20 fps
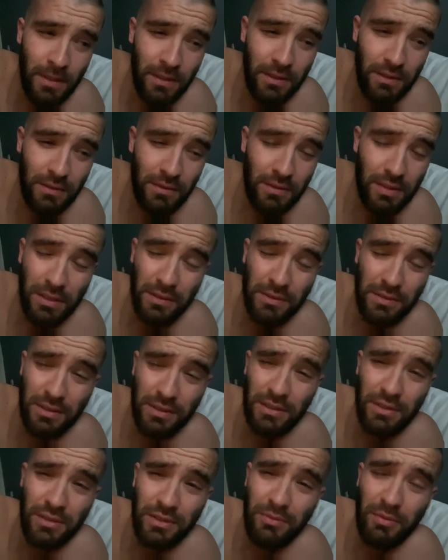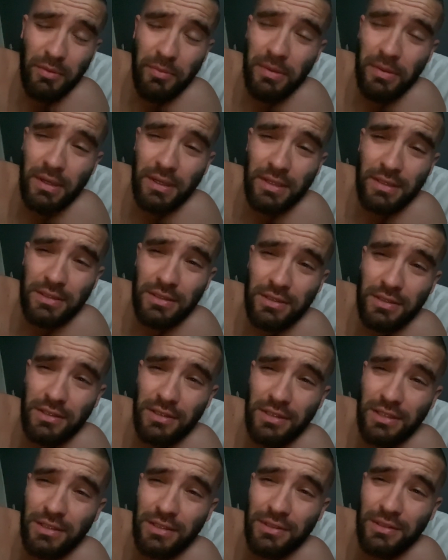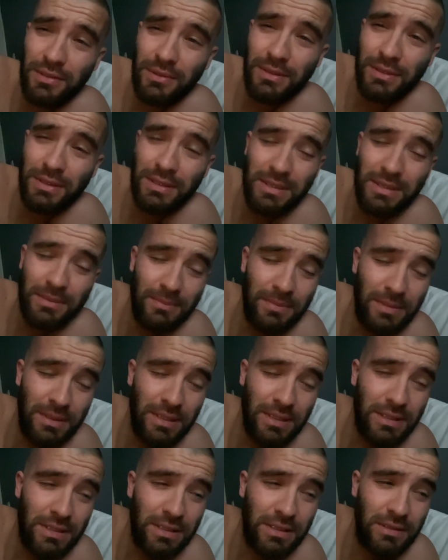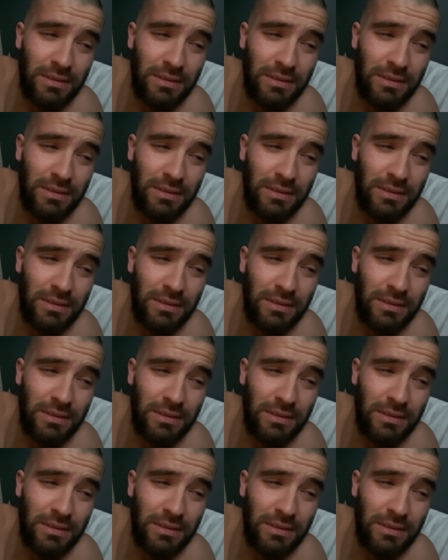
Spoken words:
nothing else I can do to prepare. Just gotta go and do it. Simple as.